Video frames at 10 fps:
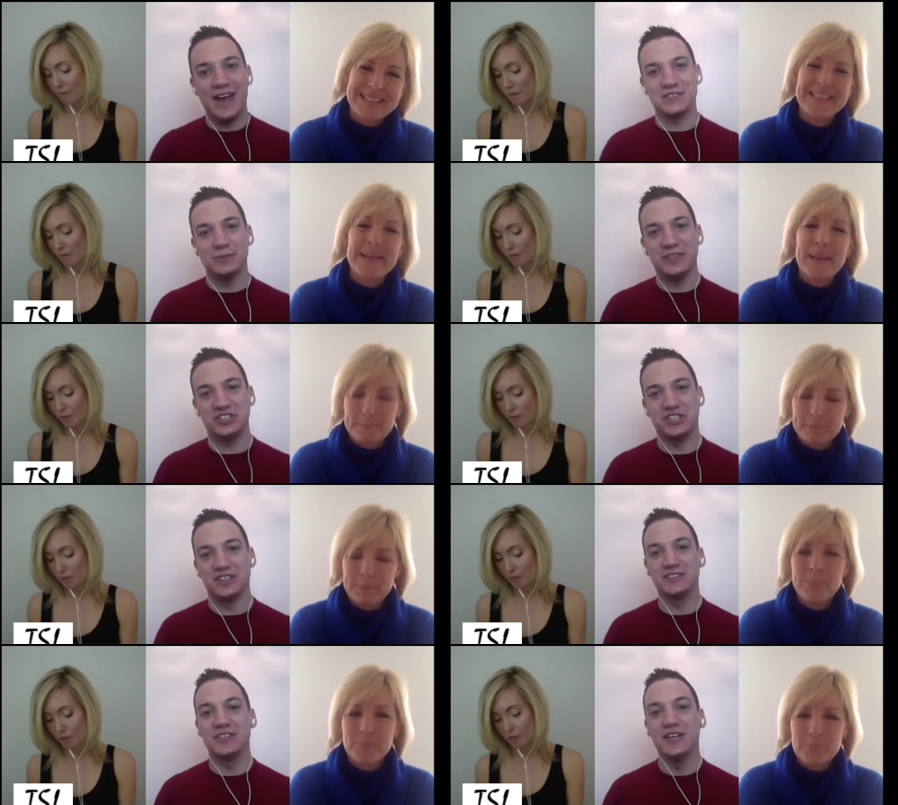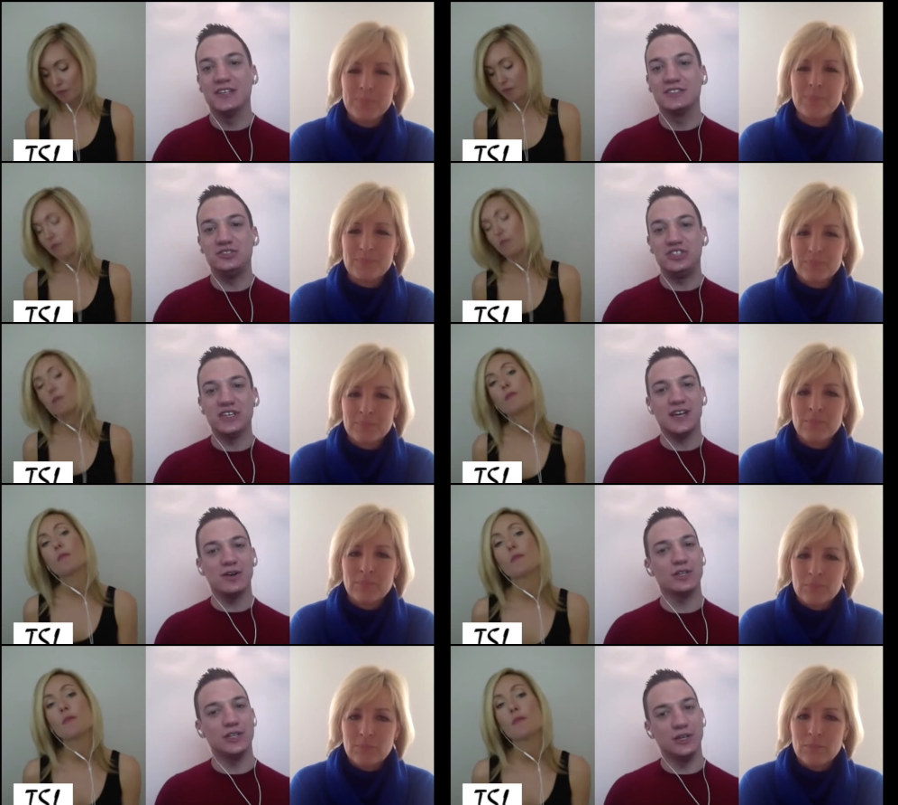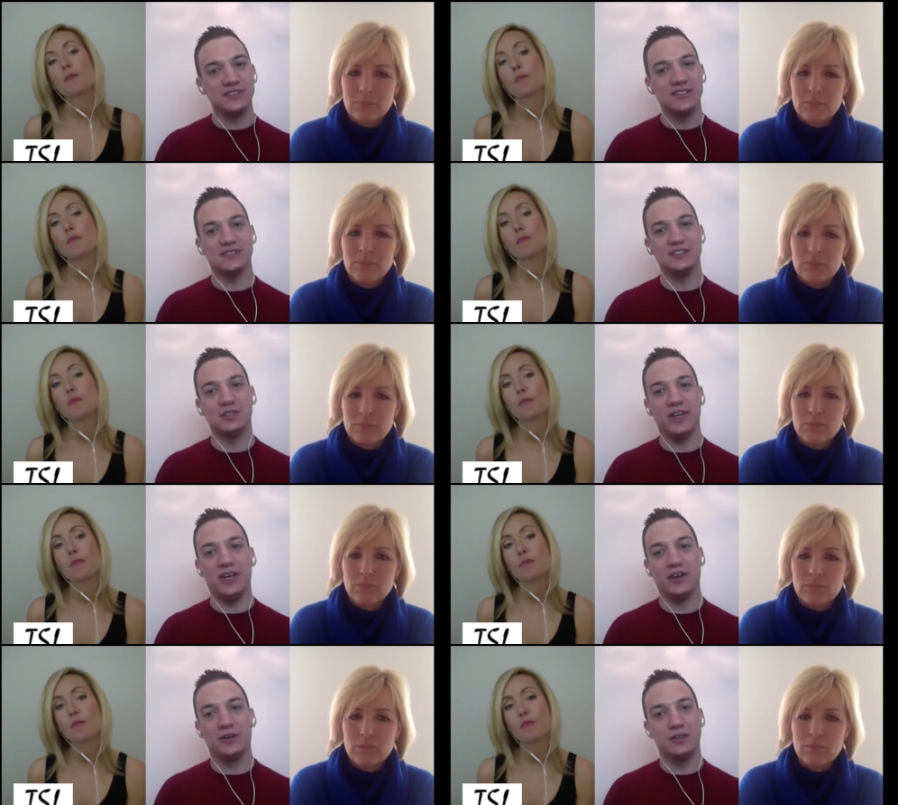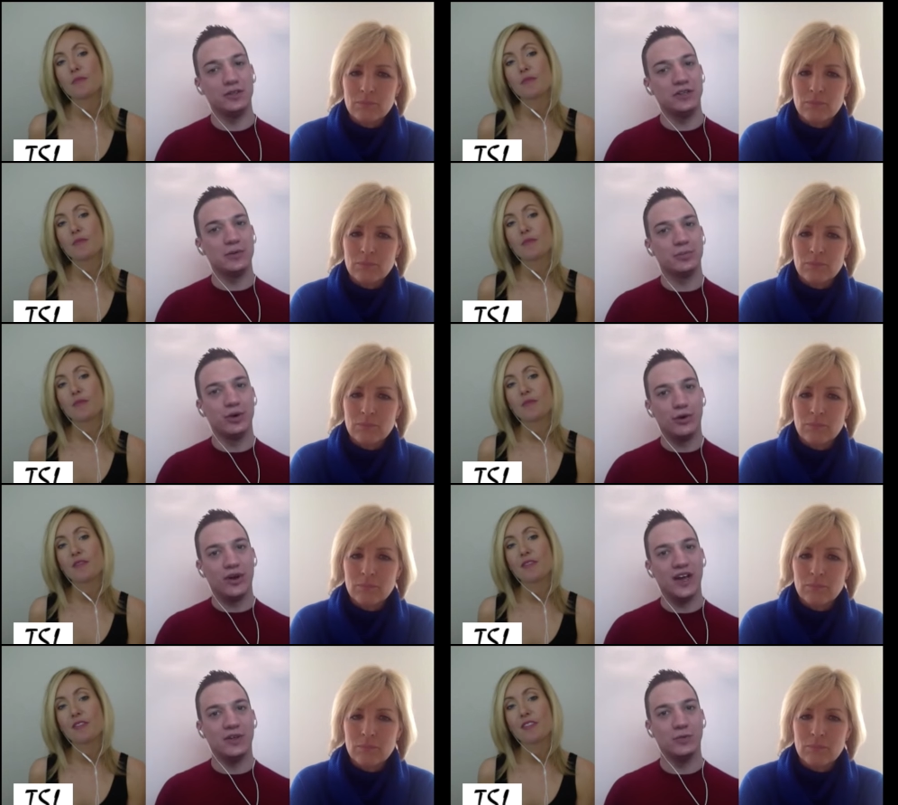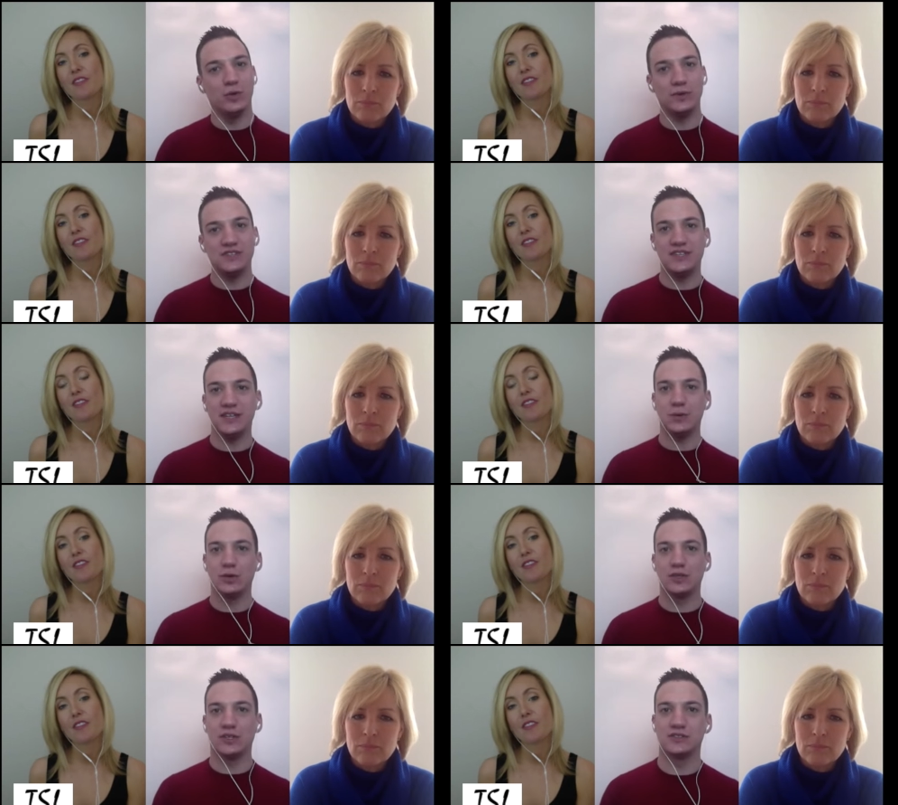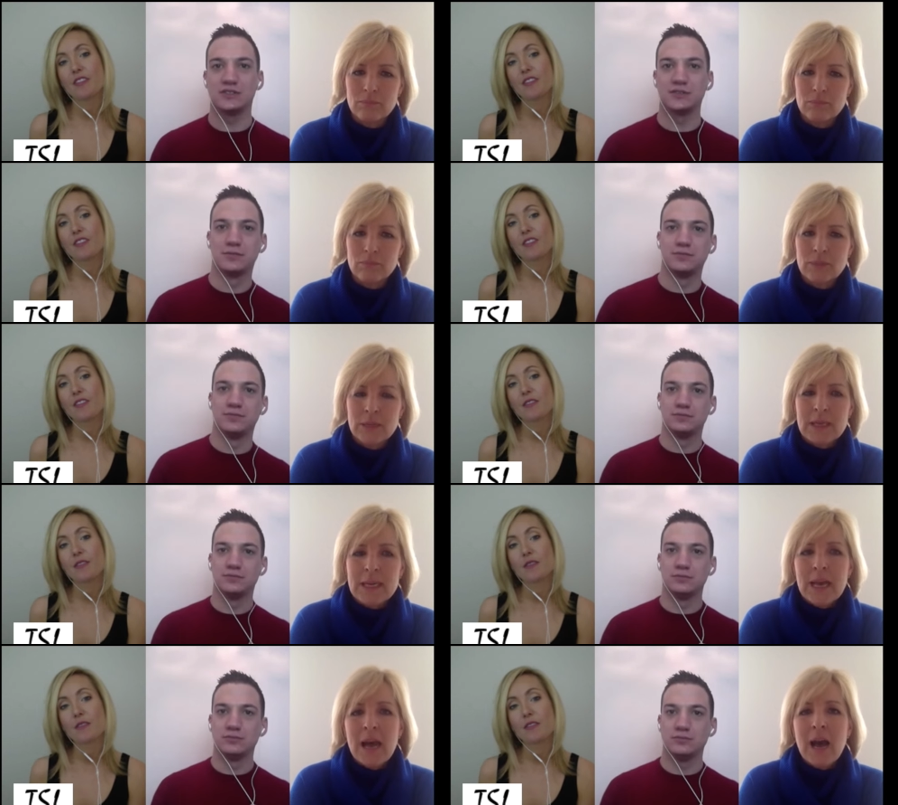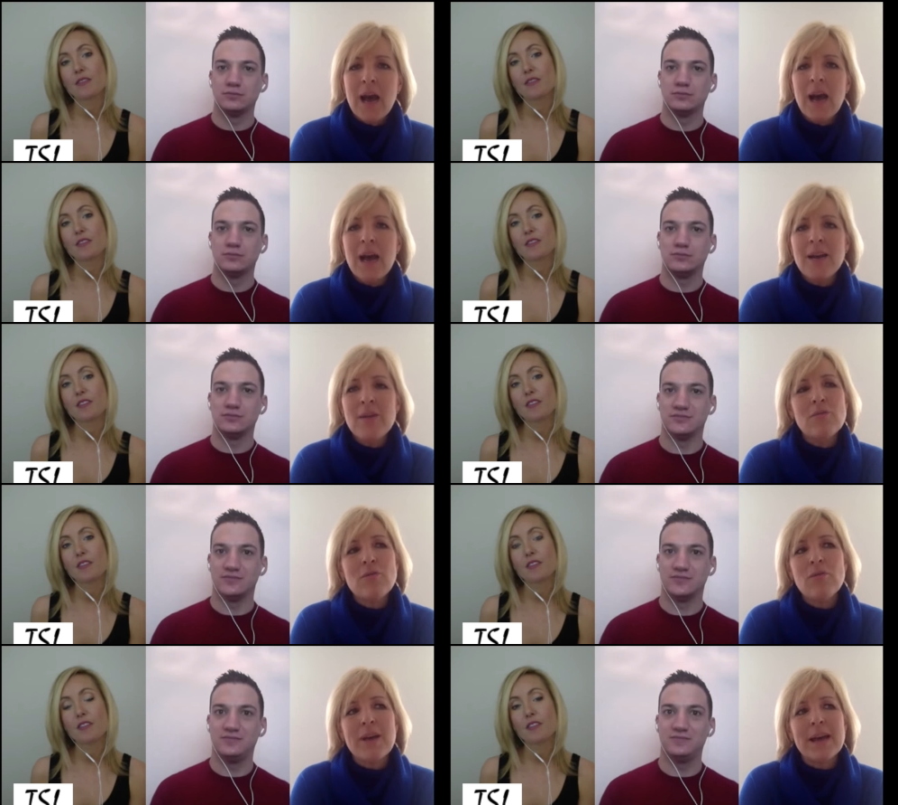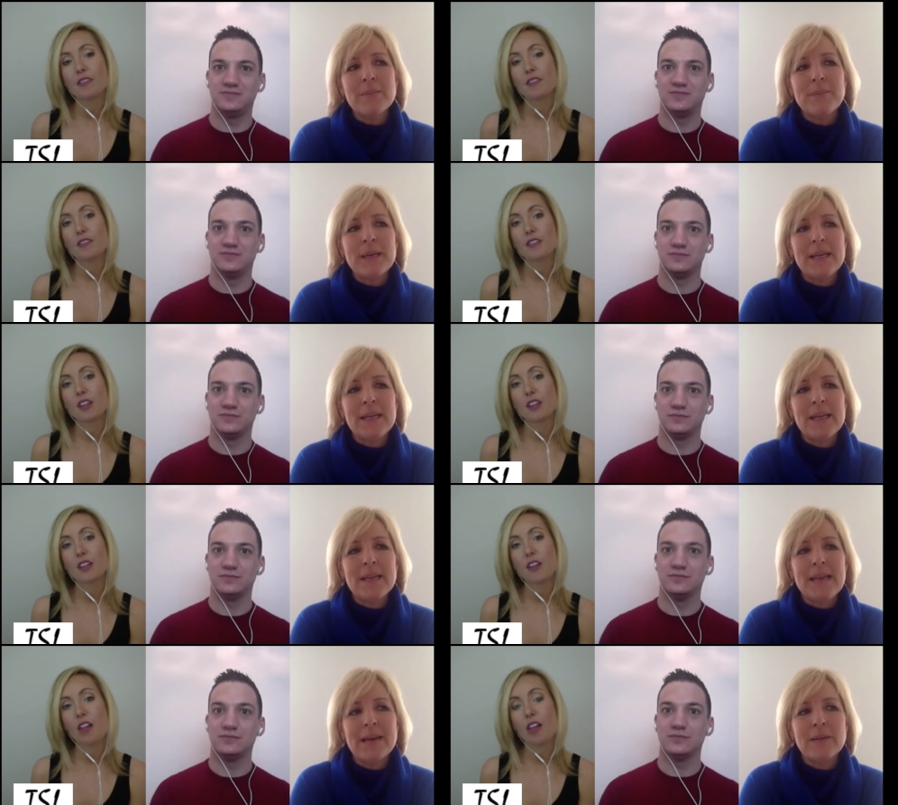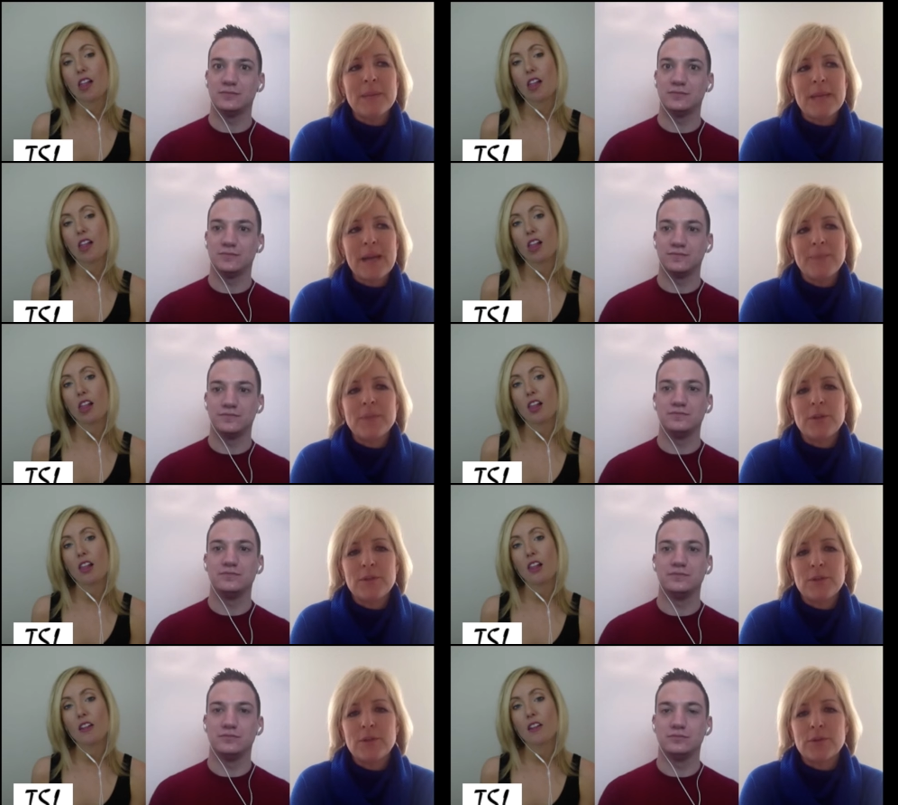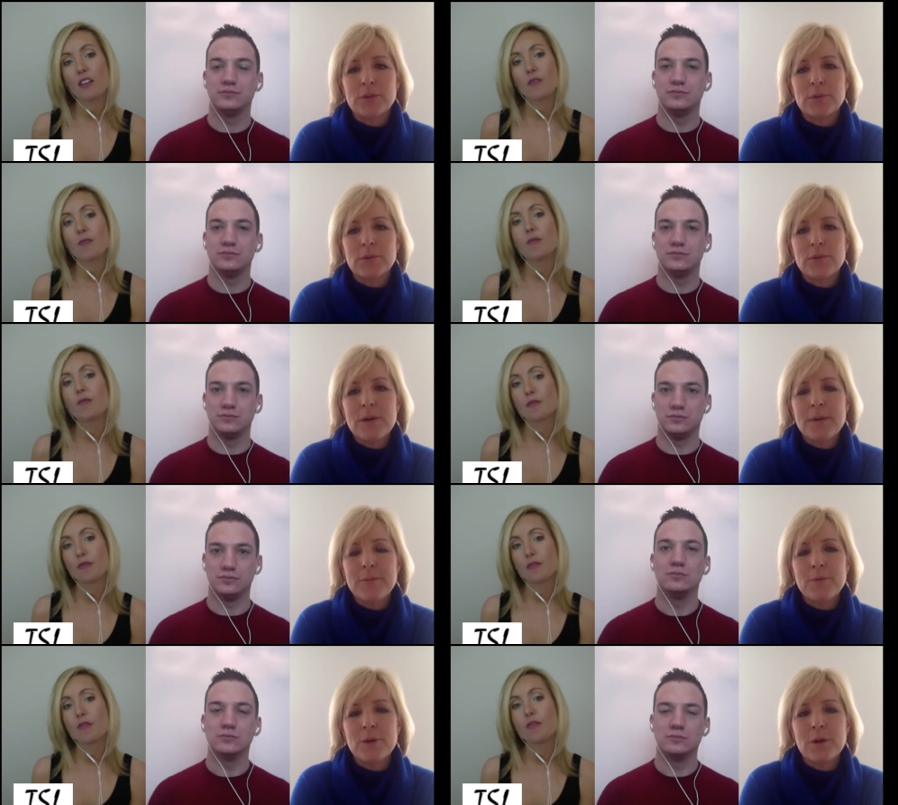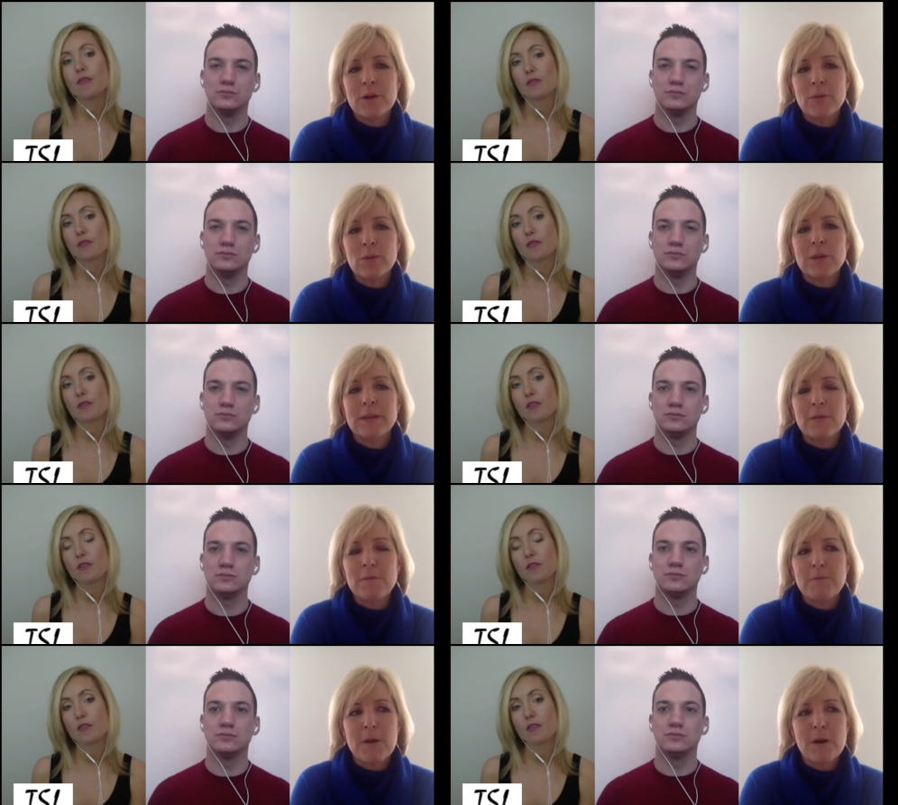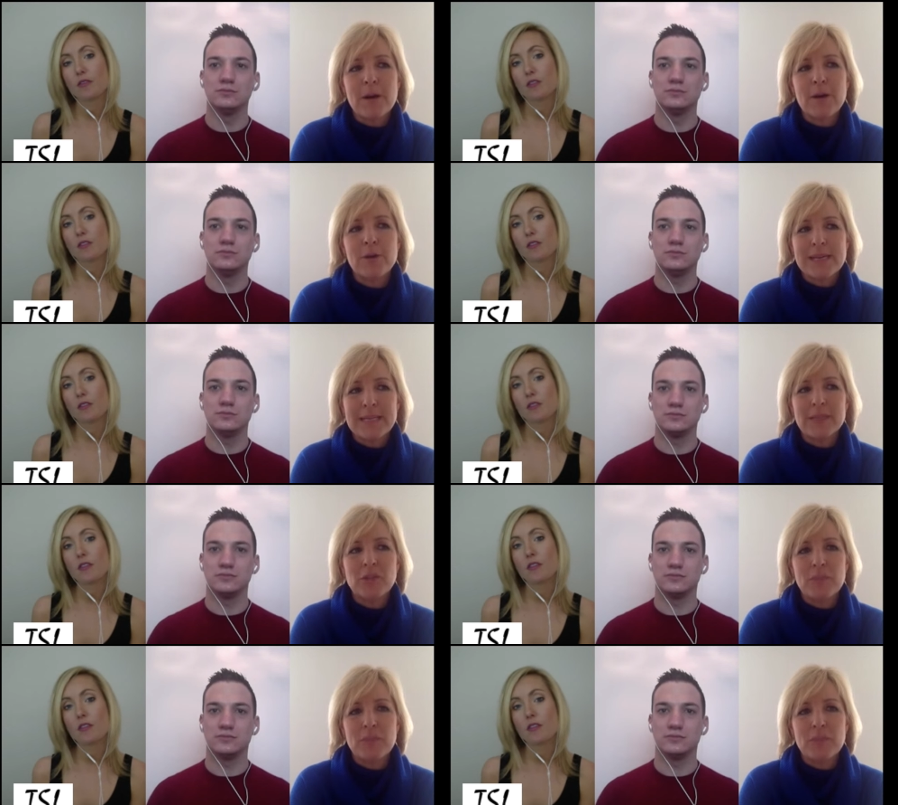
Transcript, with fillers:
Speaker 1: the exhibitions. So, just how close is it to being included in the program, and will we see it at Worlds?
Speaker 2: I don't know. That'll be that'll be up to Yuzuru, and we're we're a little far out. He's in